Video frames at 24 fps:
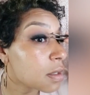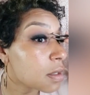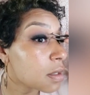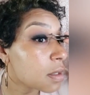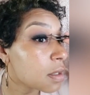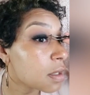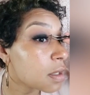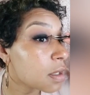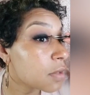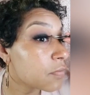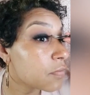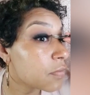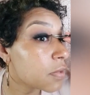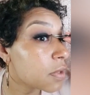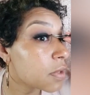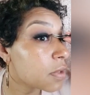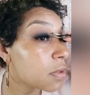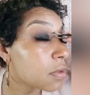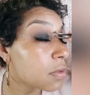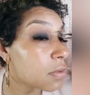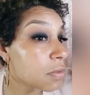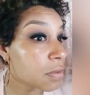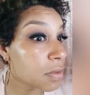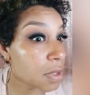If
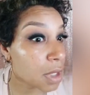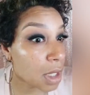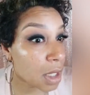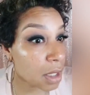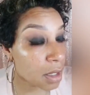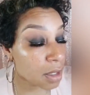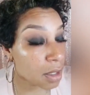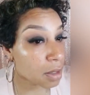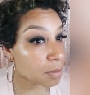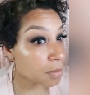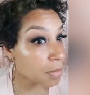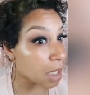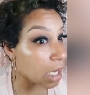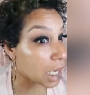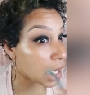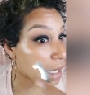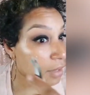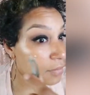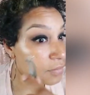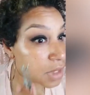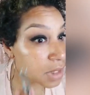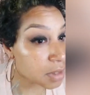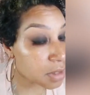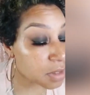you, I
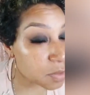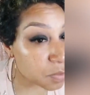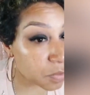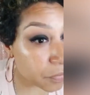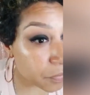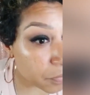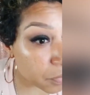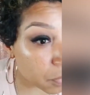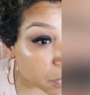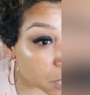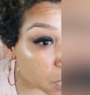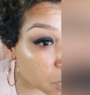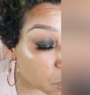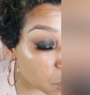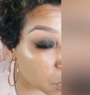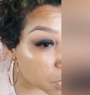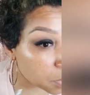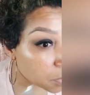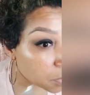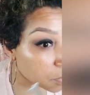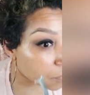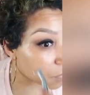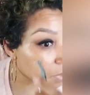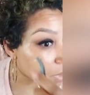have done this before where you
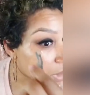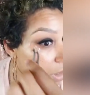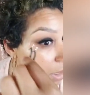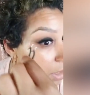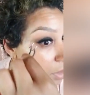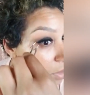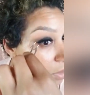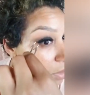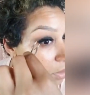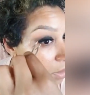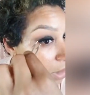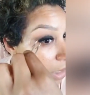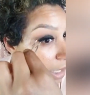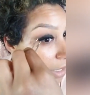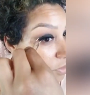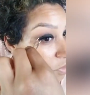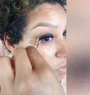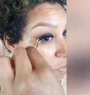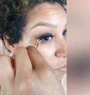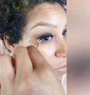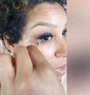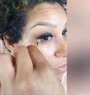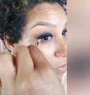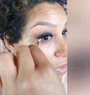feel like your lash is
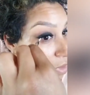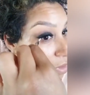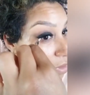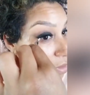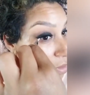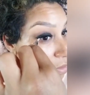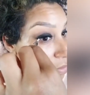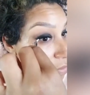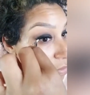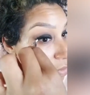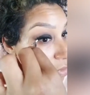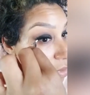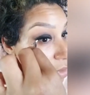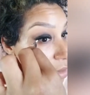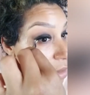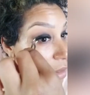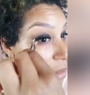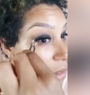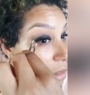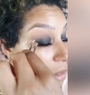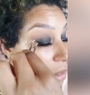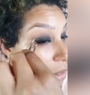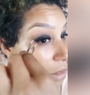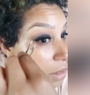poking you,
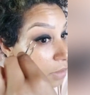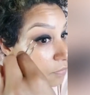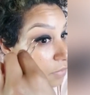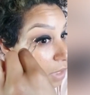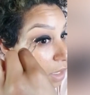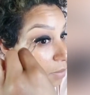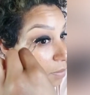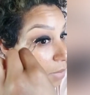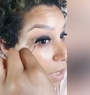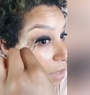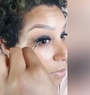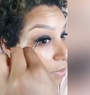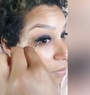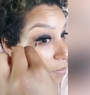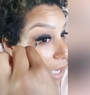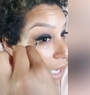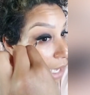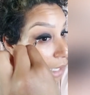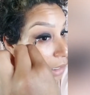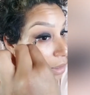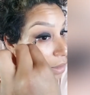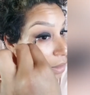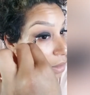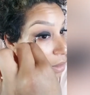lift that baby
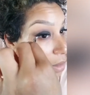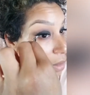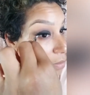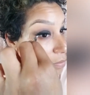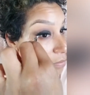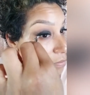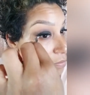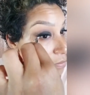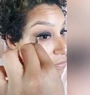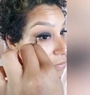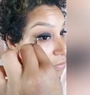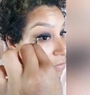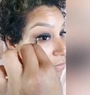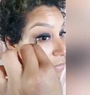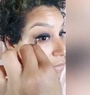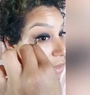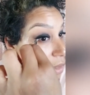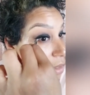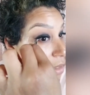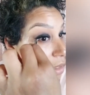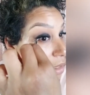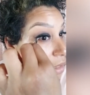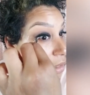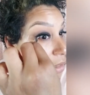back up
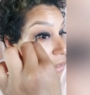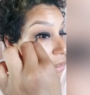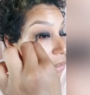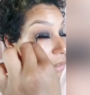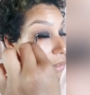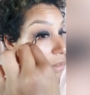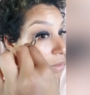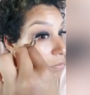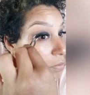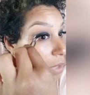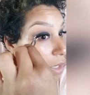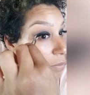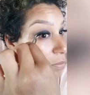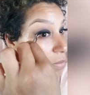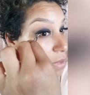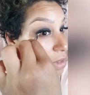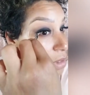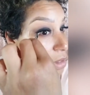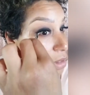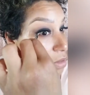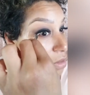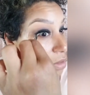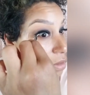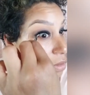and get it in the right
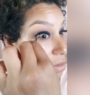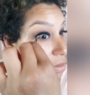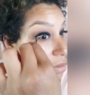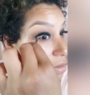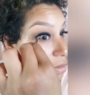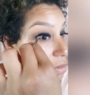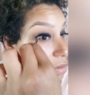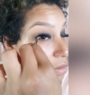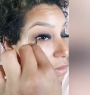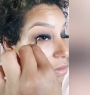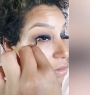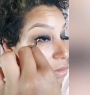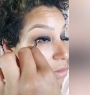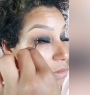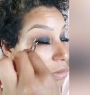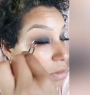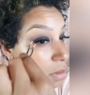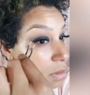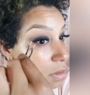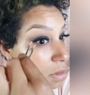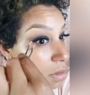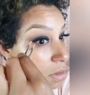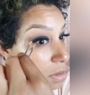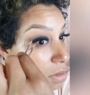position.
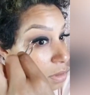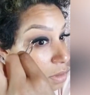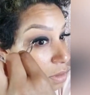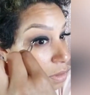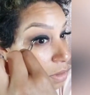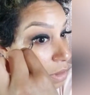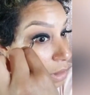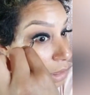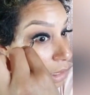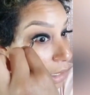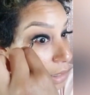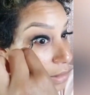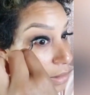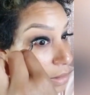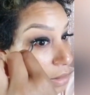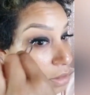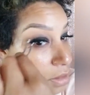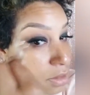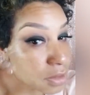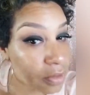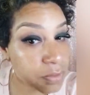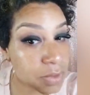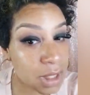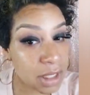The last thing
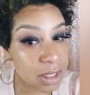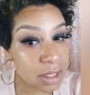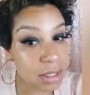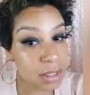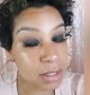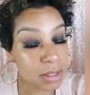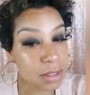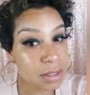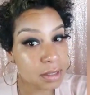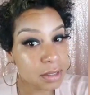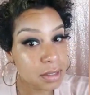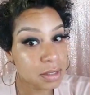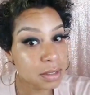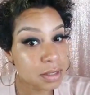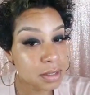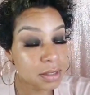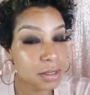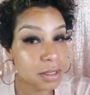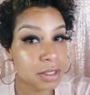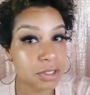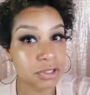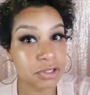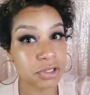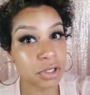you need
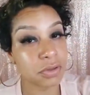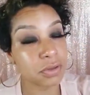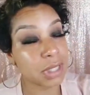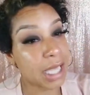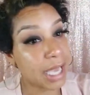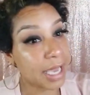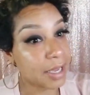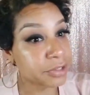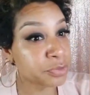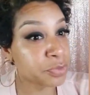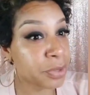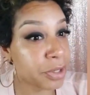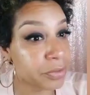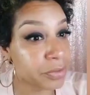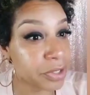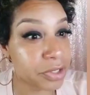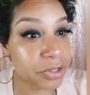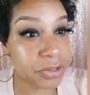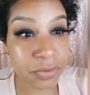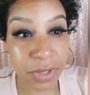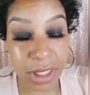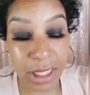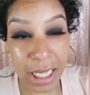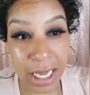is your lash poking
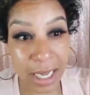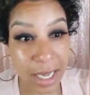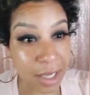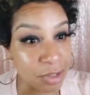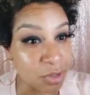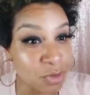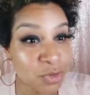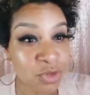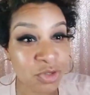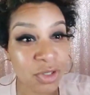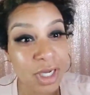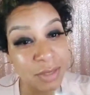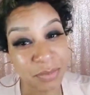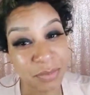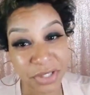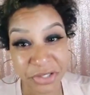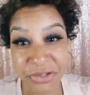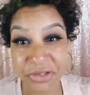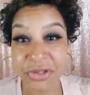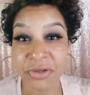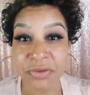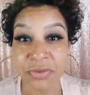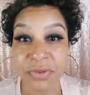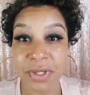you in the eye. You trying to be
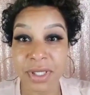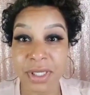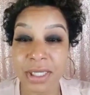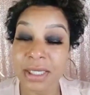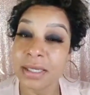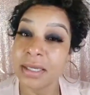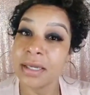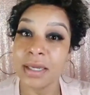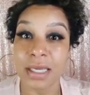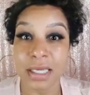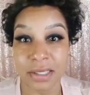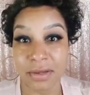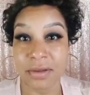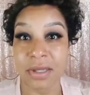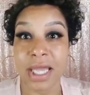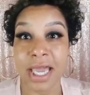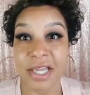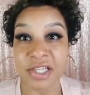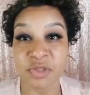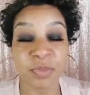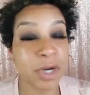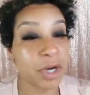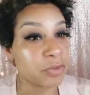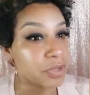cute and your
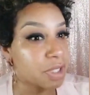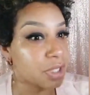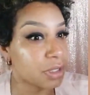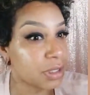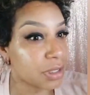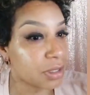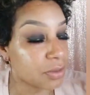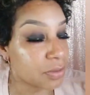lash poking you.